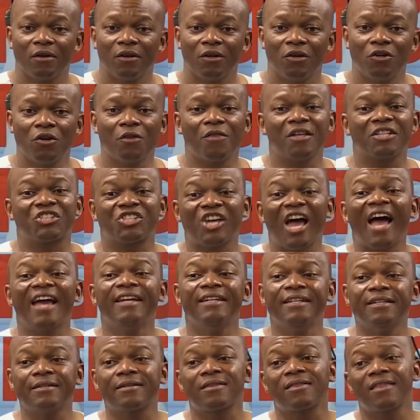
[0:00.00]
You know, the
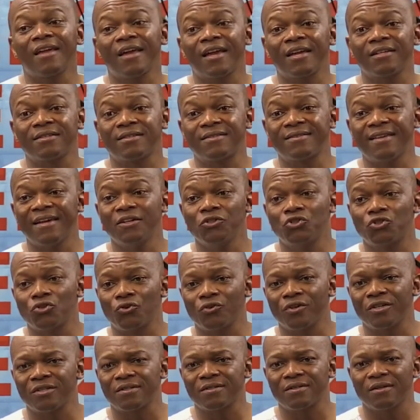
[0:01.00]
Chinese think in
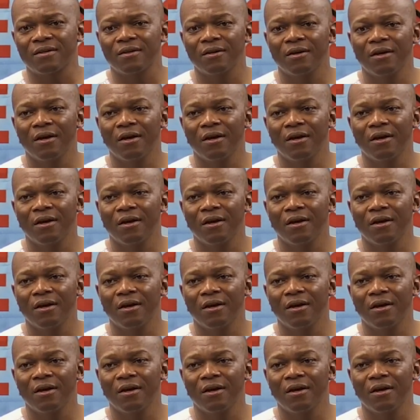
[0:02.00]
centuries.